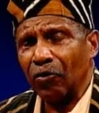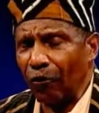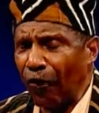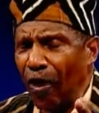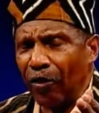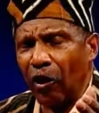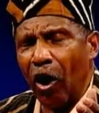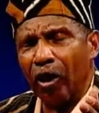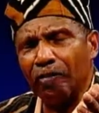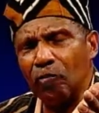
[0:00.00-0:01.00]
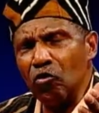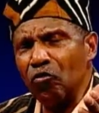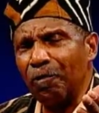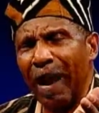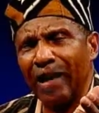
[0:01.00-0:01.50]
So Father God,
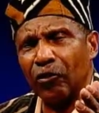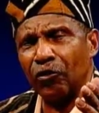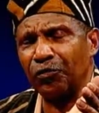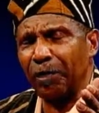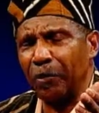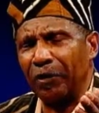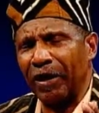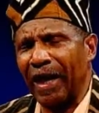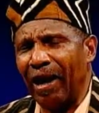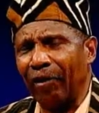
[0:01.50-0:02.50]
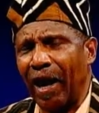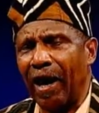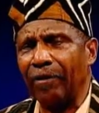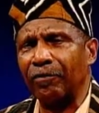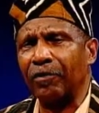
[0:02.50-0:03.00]
move by your Spirit in our
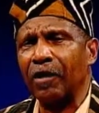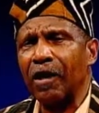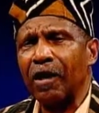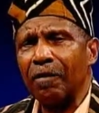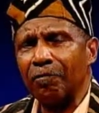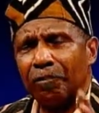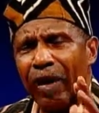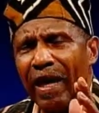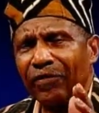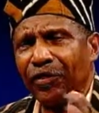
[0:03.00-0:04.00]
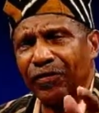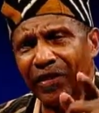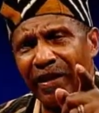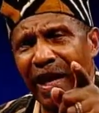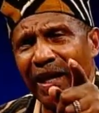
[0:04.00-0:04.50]
lives. Bless us
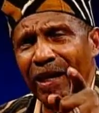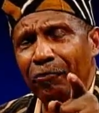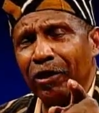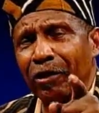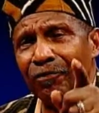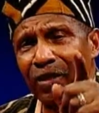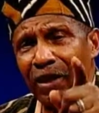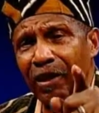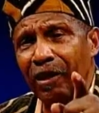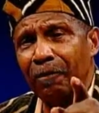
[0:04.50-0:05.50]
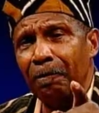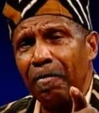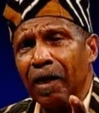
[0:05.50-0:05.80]
in that area of need.